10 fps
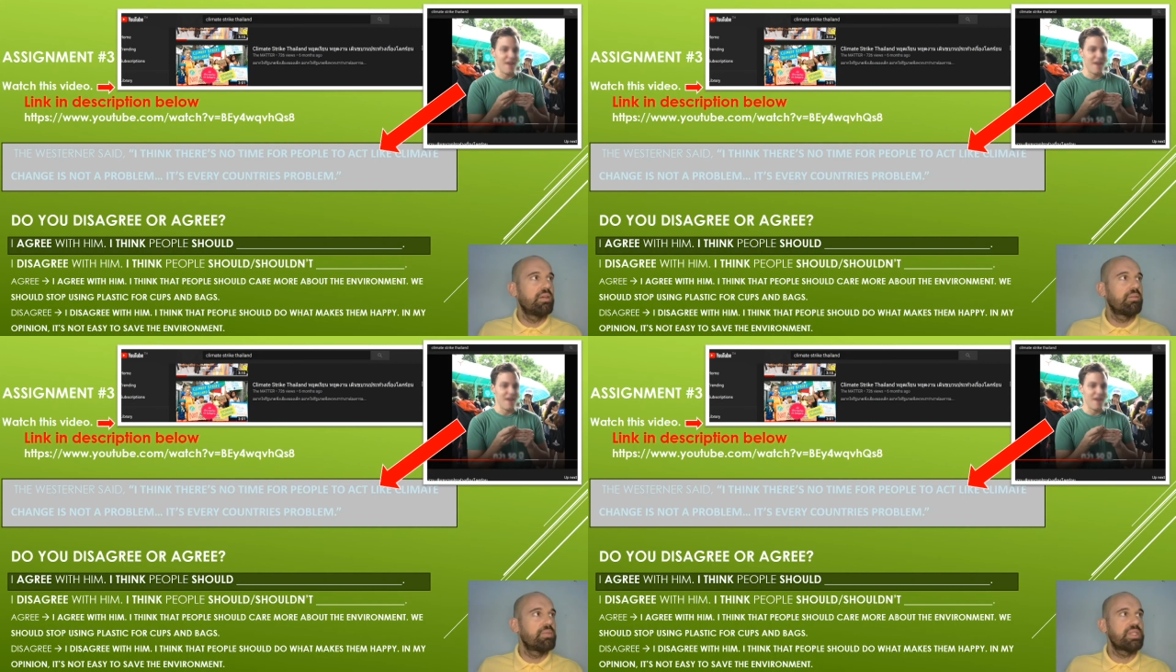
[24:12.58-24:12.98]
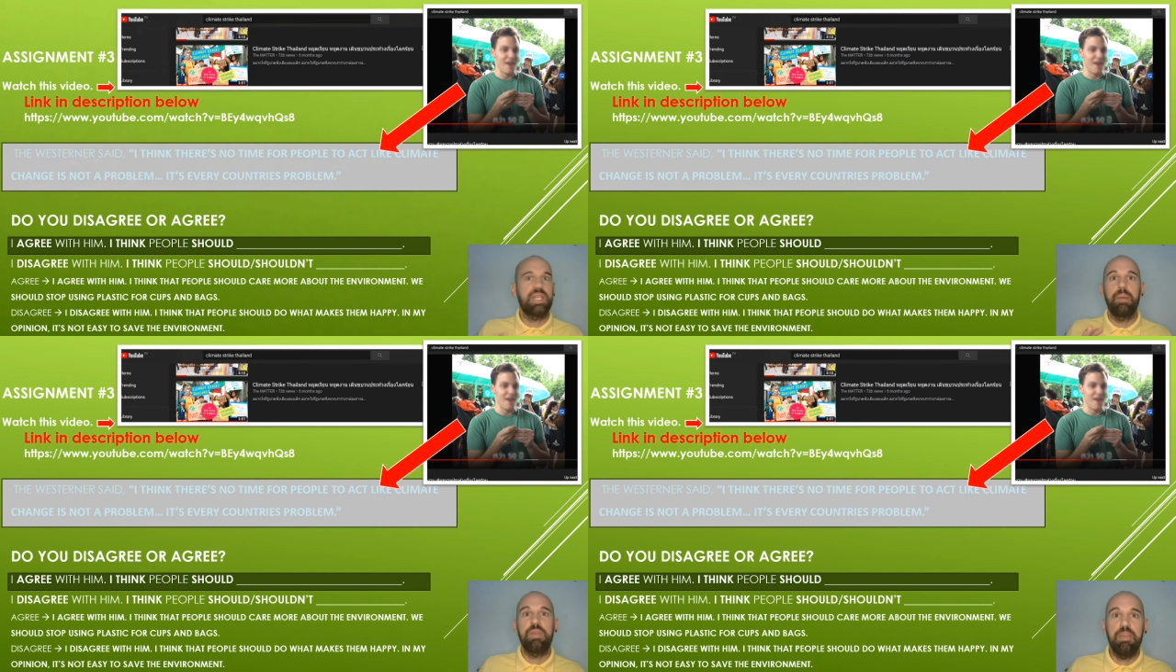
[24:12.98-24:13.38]

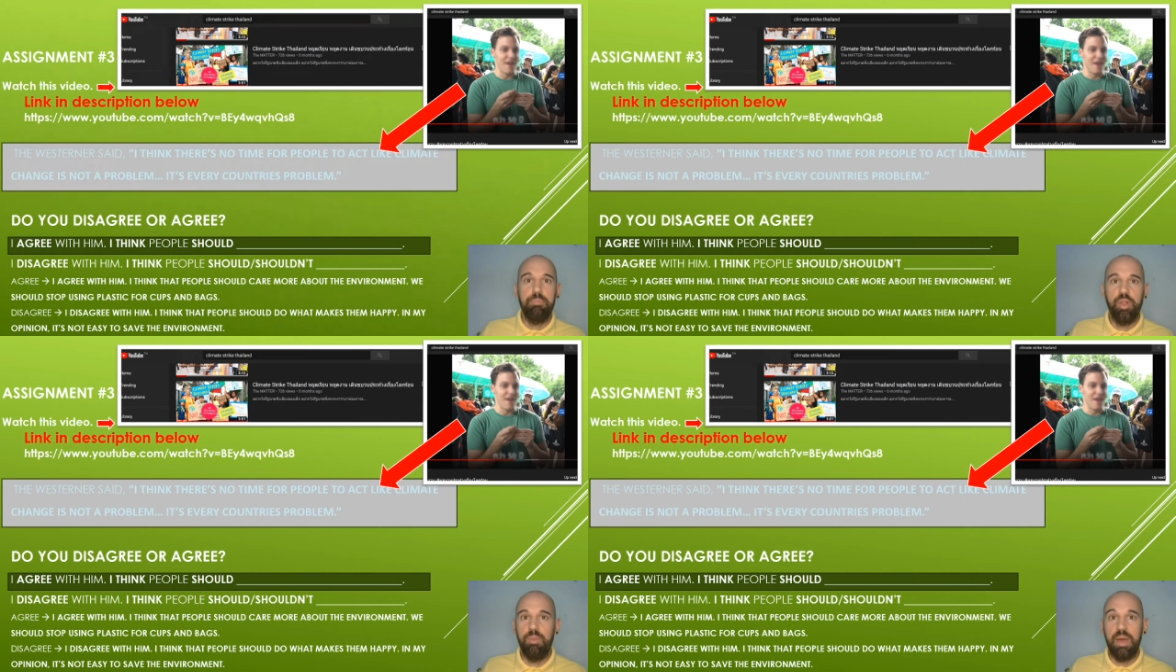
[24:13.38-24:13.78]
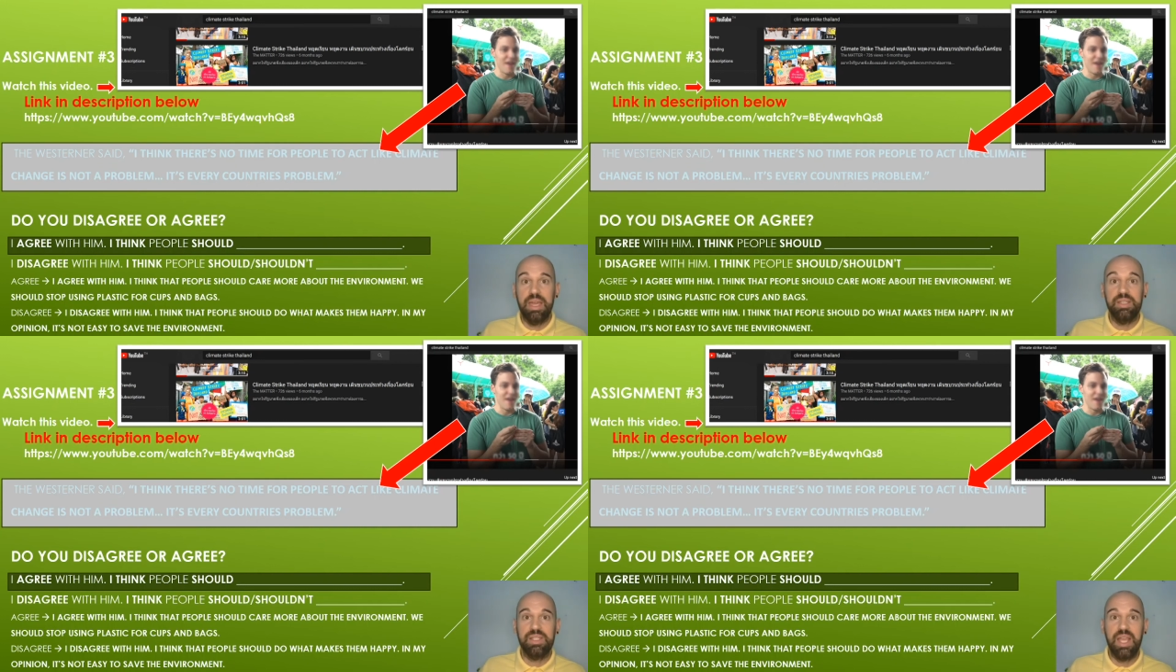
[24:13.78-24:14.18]
some people
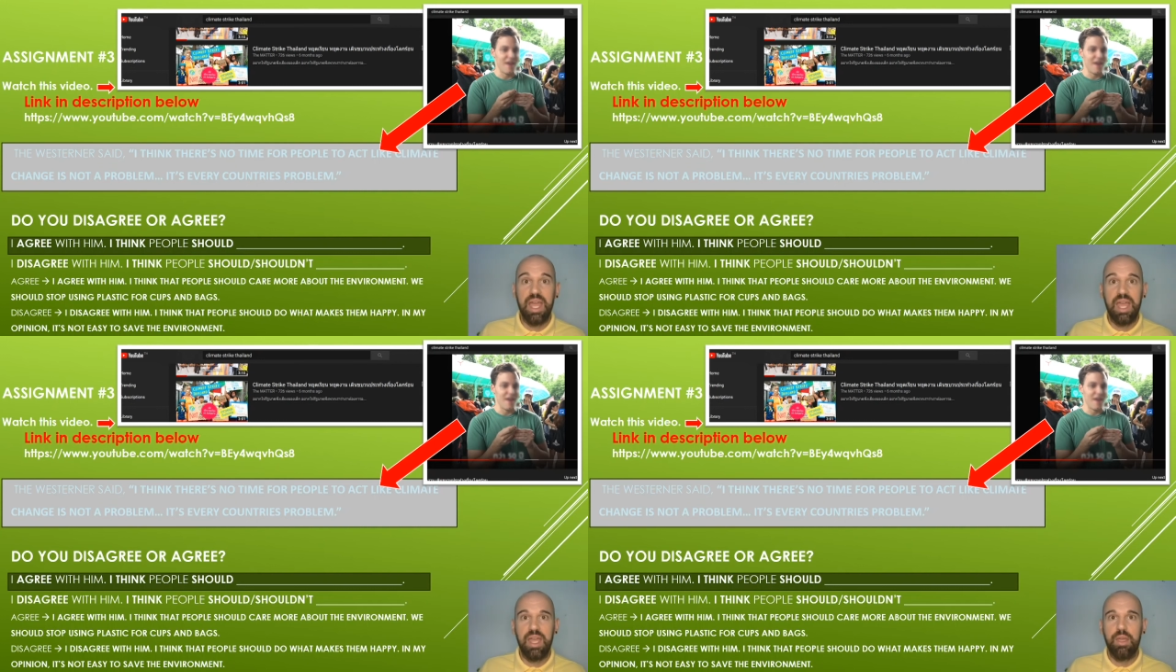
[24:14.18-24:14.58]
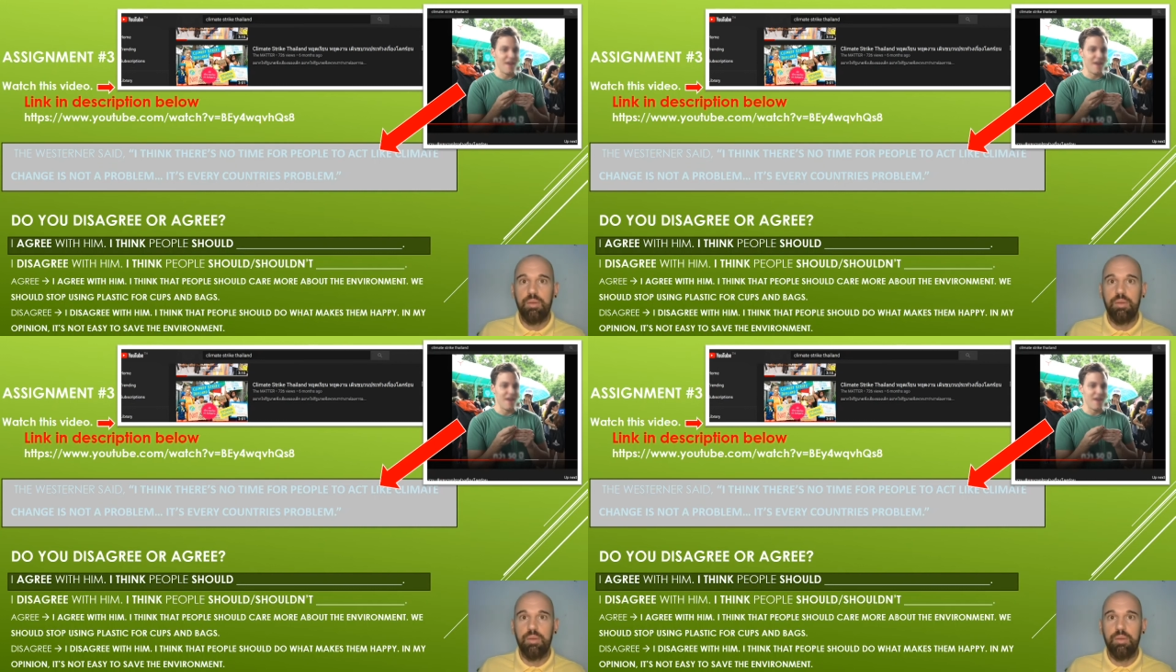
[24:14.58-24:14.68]
might say,